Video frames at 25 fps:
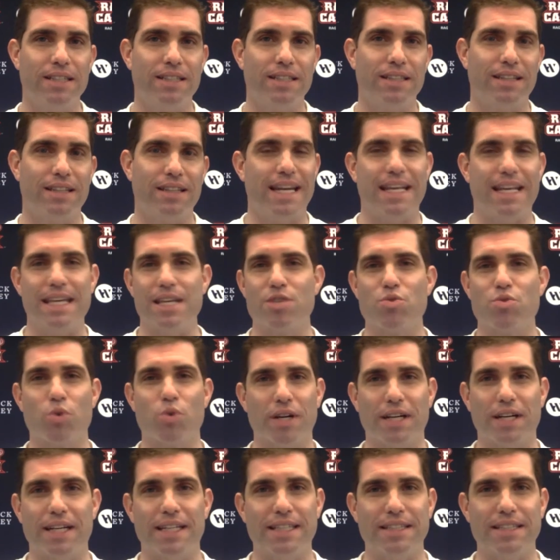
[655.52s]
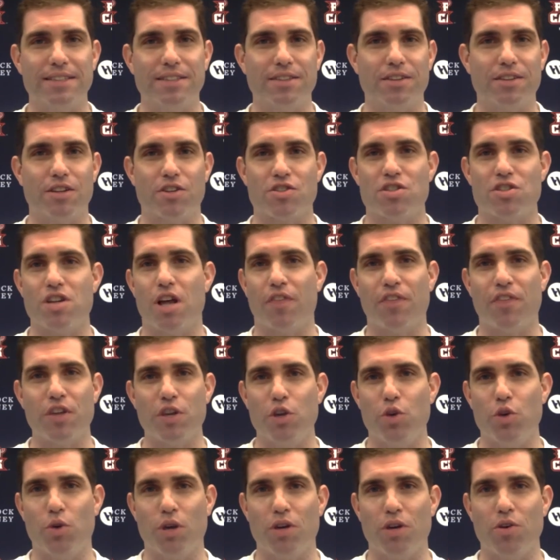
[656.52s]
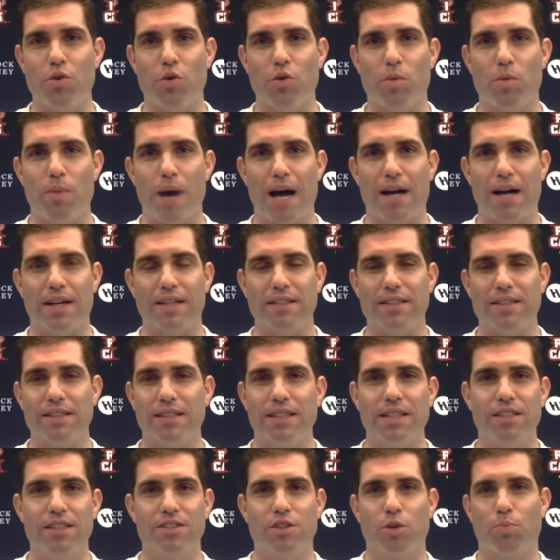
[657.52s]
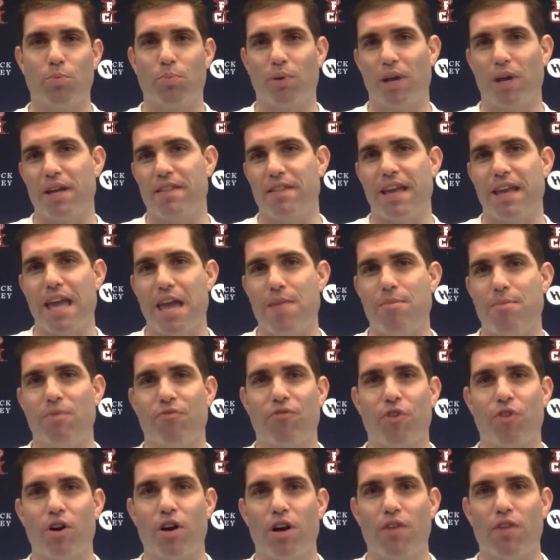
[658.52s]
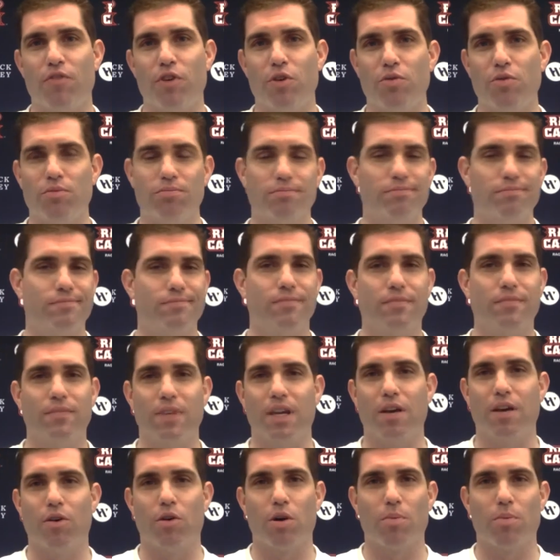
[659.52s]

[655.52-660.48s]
that is what it is. There's nothing you can do about it. So play the game in front of you, get on